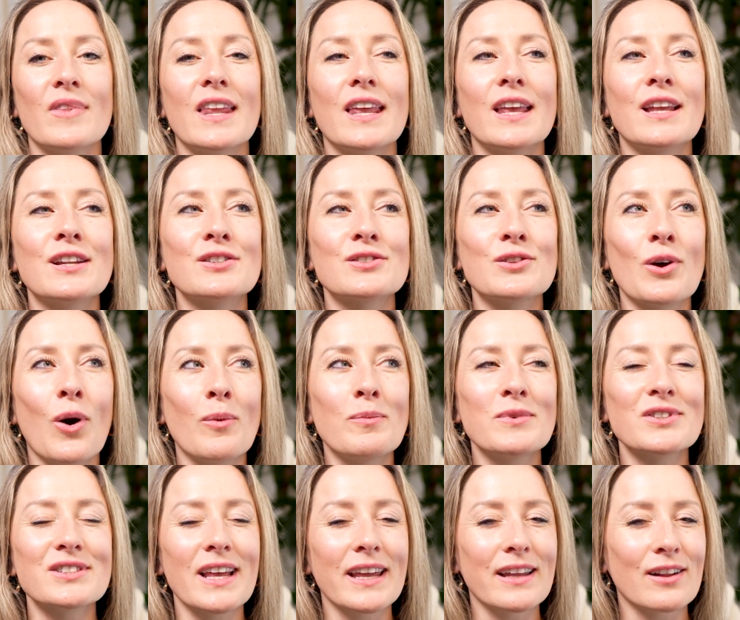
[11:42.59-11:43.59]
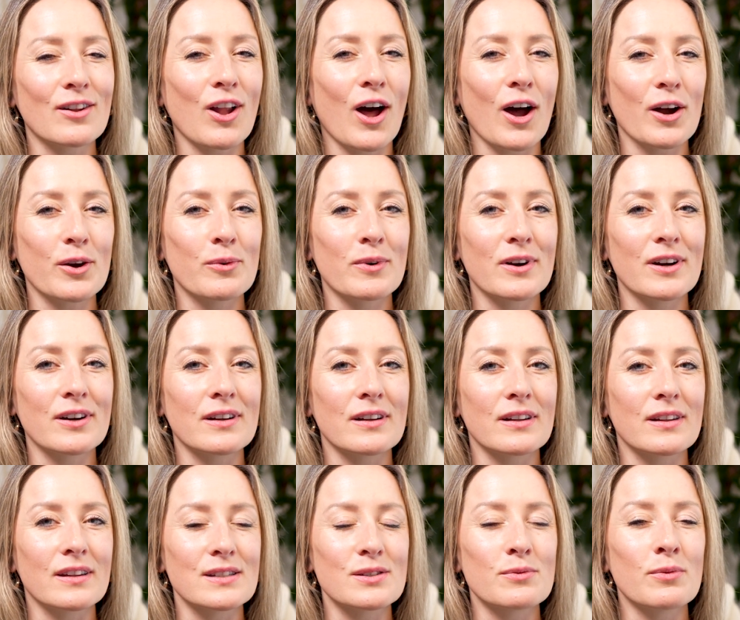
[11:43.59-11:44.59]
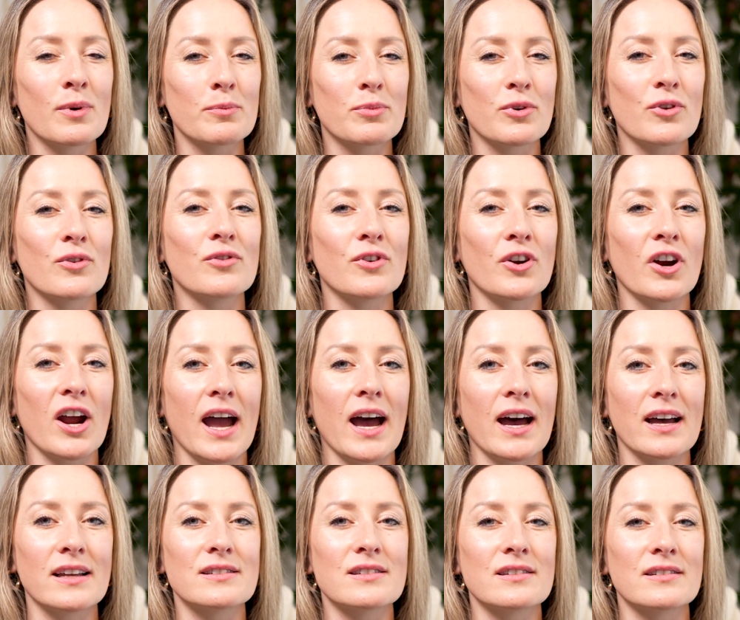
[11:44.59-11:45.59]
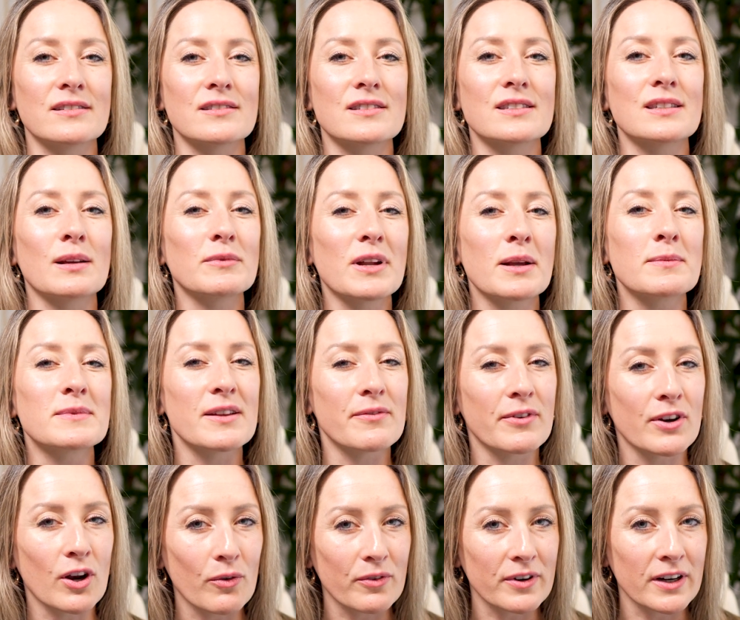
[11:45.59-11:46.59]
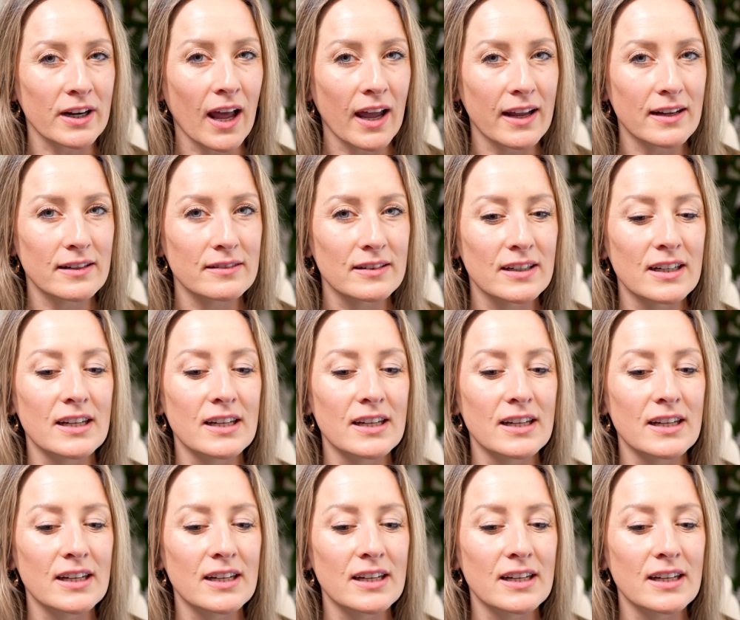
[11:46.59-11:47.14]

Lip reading: It is almost like clockwork. This will improve your ads, sometimes even overnight.